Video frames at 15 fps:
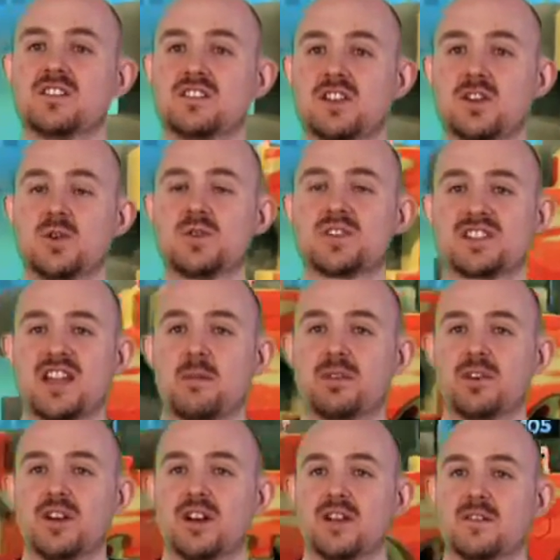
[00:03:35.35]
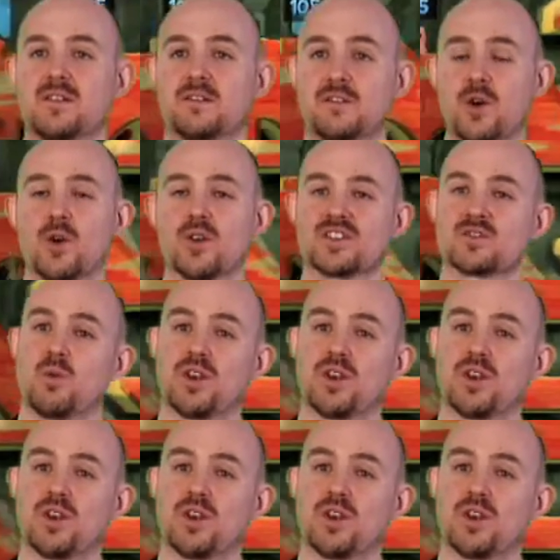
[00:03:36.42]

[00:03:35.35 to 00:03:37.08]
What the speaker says: 2 separate forts,